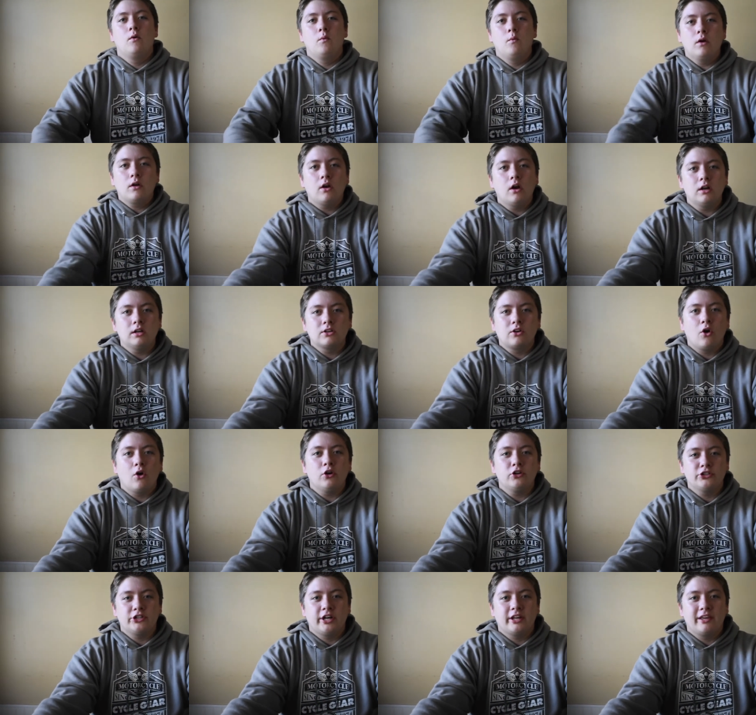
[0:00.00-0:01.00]
What kind of
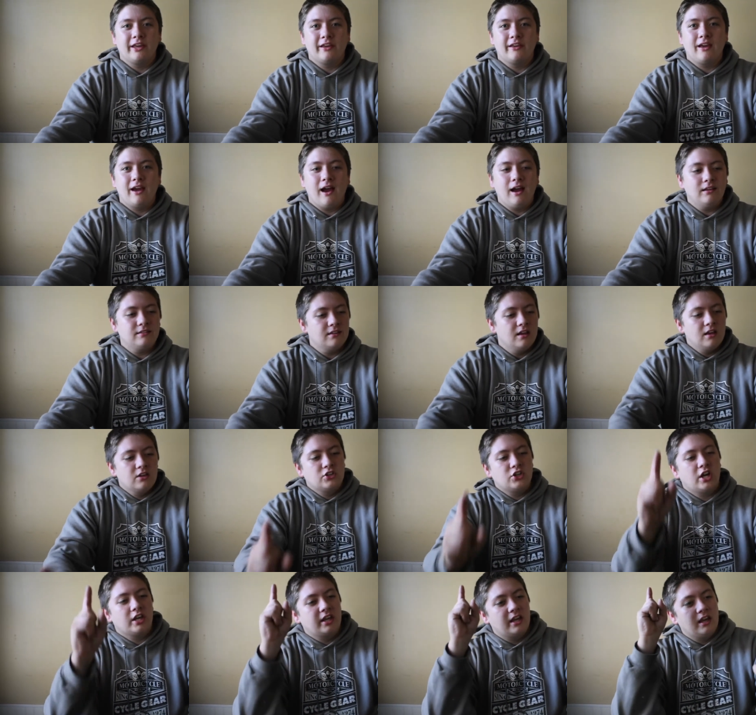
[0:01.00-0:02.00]
car should I get, guys?
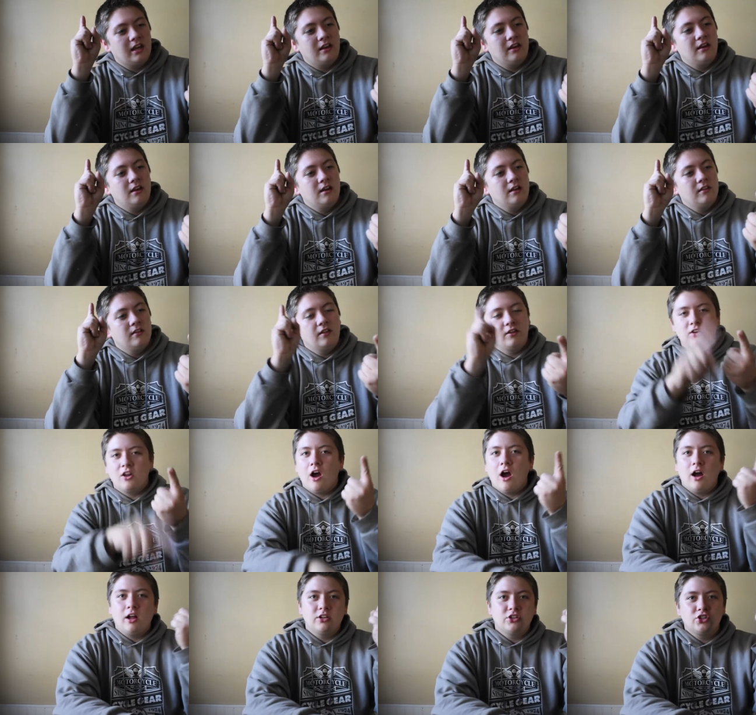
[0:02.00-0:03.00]
Should I get the
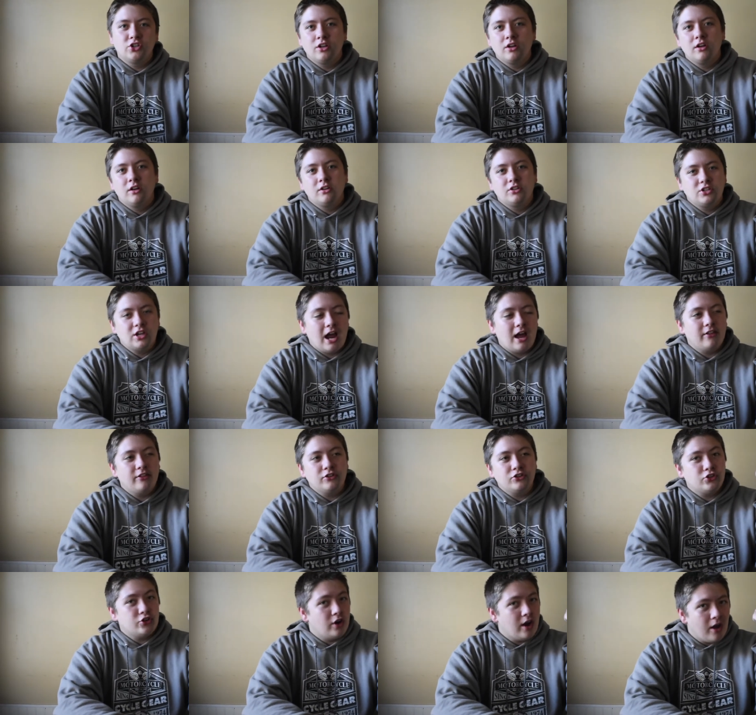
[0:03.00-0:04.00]
Dodge
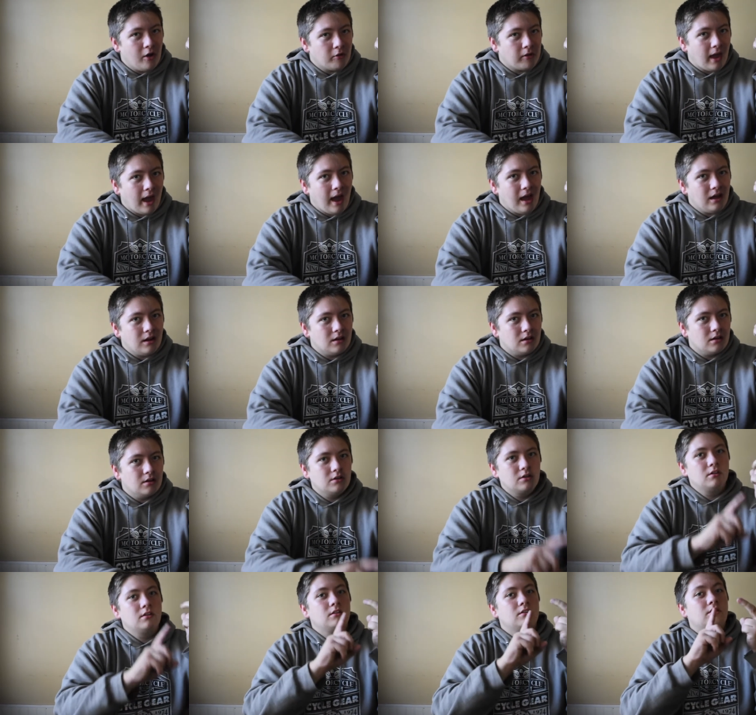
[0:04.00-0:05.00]
Challenger Hellcat,
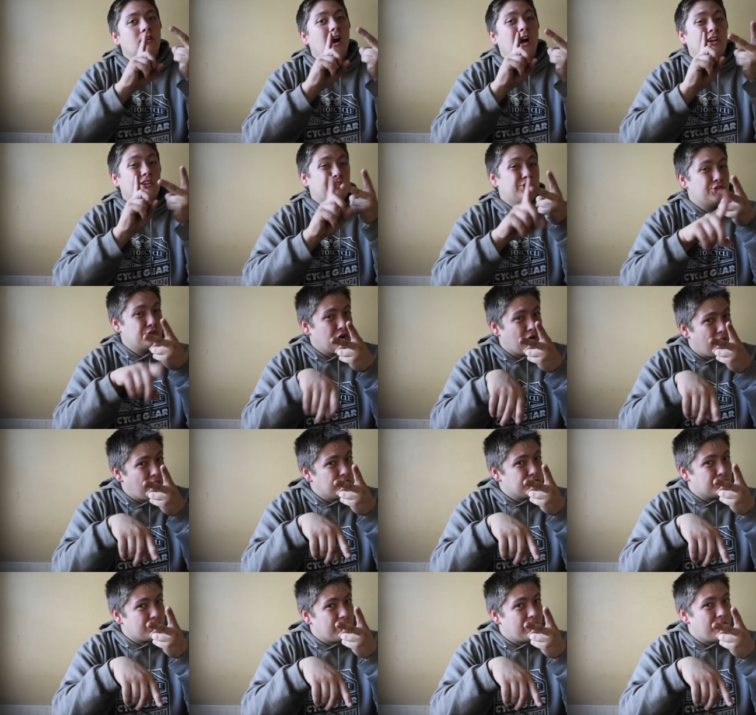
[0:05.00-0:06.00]
Dodge
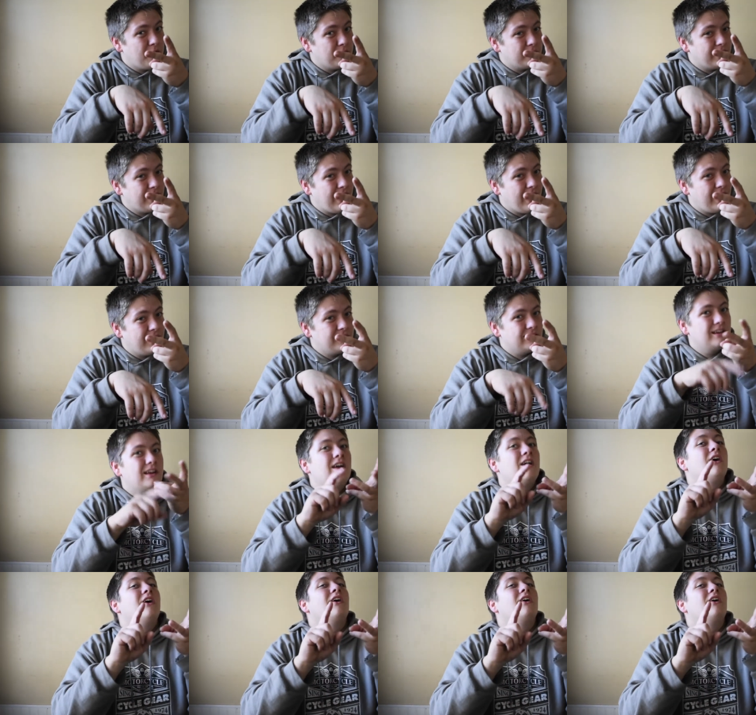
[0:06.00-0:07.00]
Charger Hellcat,
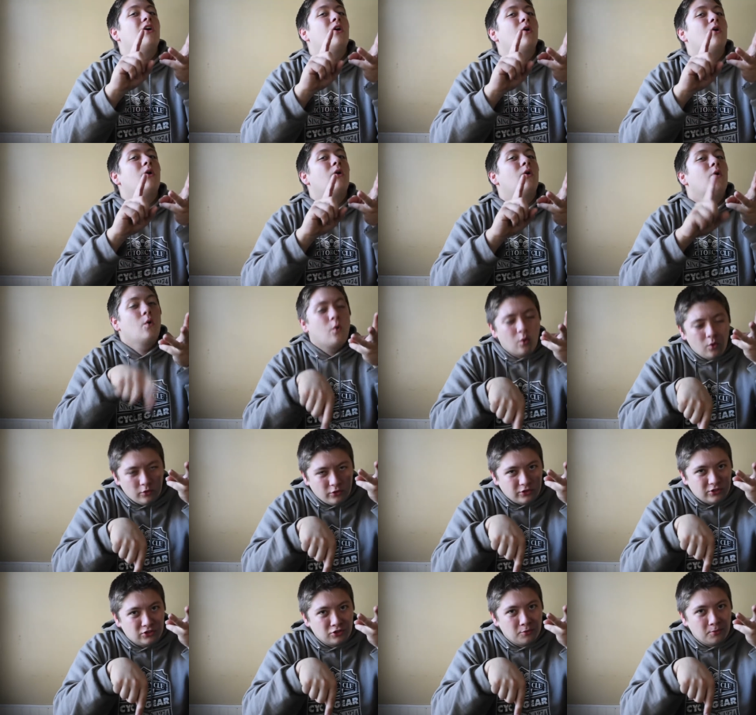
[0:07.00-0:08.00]
or
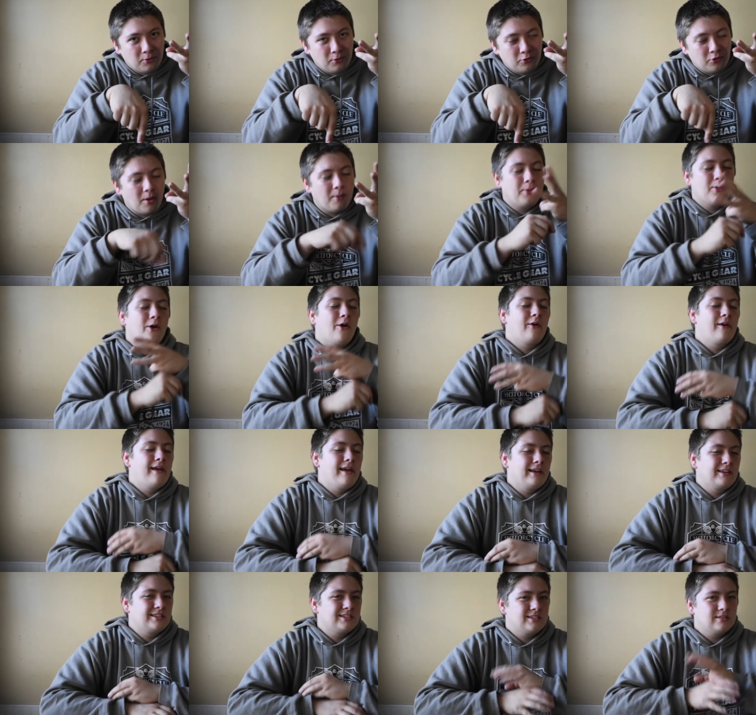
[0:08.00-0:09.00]
the Subaru
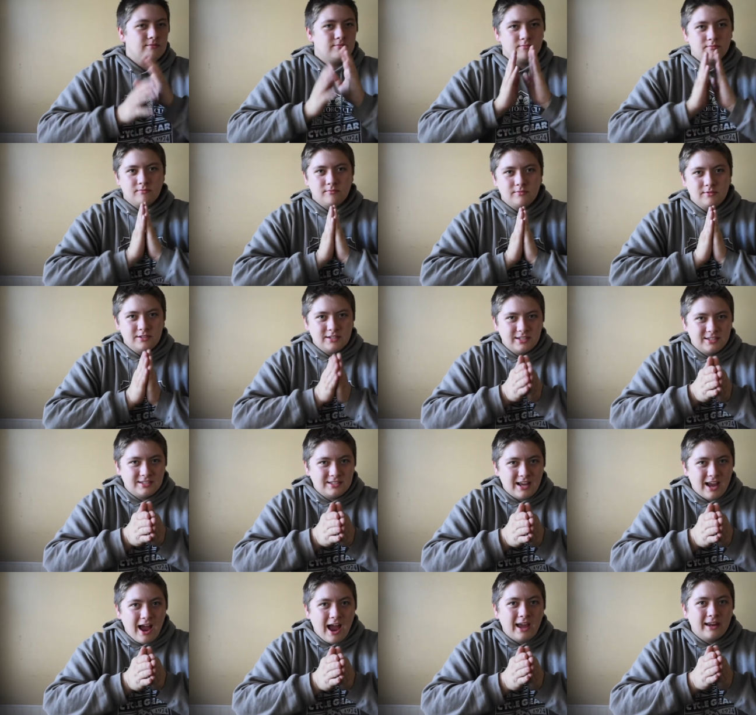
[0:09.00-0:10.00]
WRX?
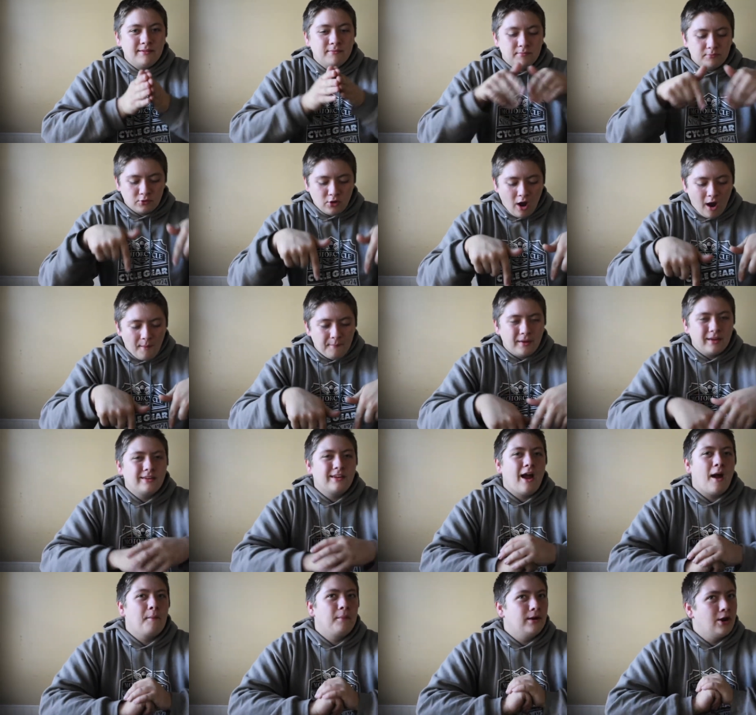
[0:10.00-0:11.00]
Decide. Comment
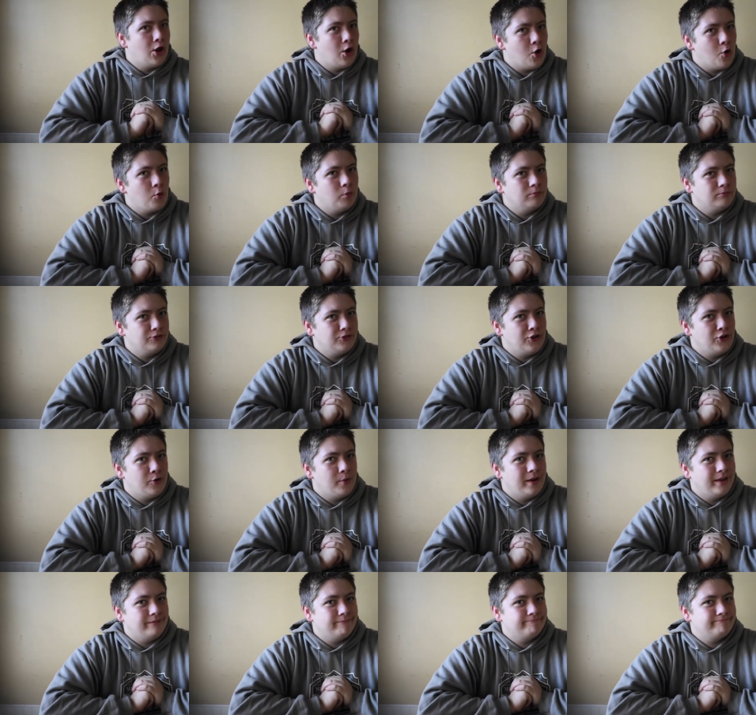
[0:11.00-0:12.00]
down below.
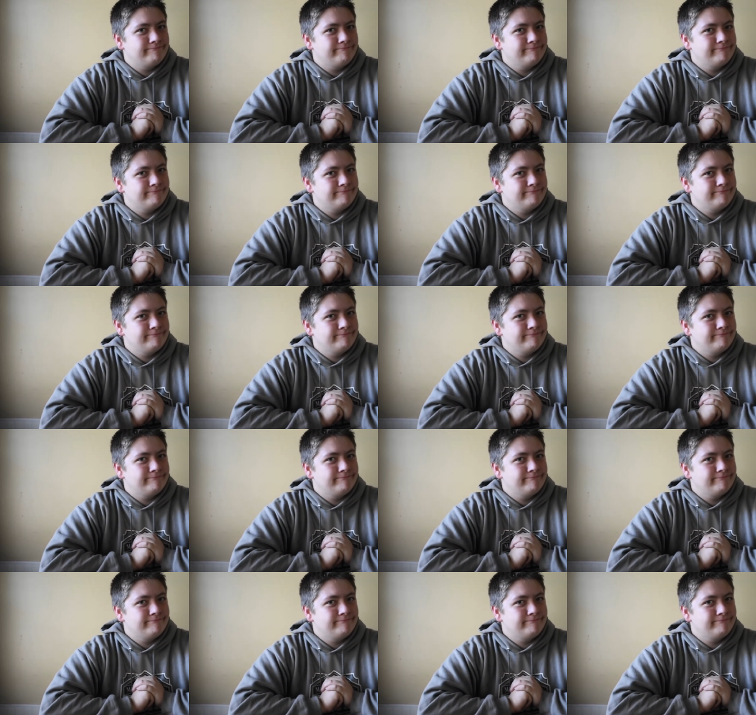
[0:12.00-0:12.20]
Do it.